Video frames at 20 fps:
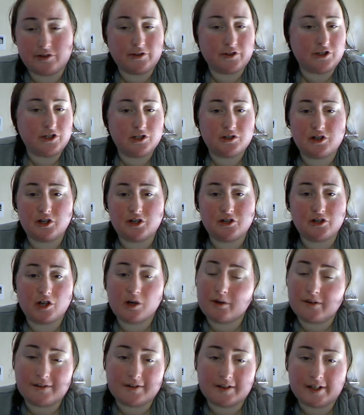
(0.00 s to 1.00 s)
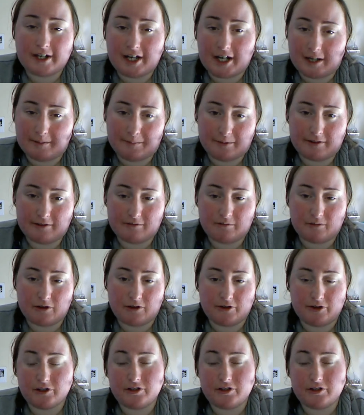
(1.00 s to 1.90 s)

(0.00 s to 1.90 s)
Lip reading: You don't know what's going to happen tomorrow.